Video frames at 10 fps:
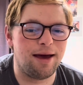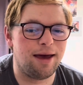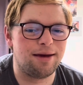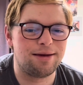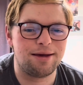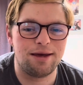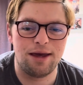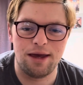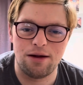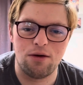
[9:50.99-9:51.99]
I
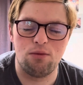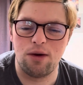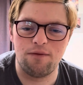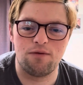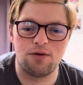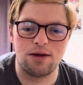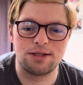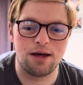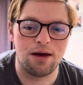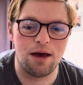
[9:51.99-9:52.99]
cannot wait for this.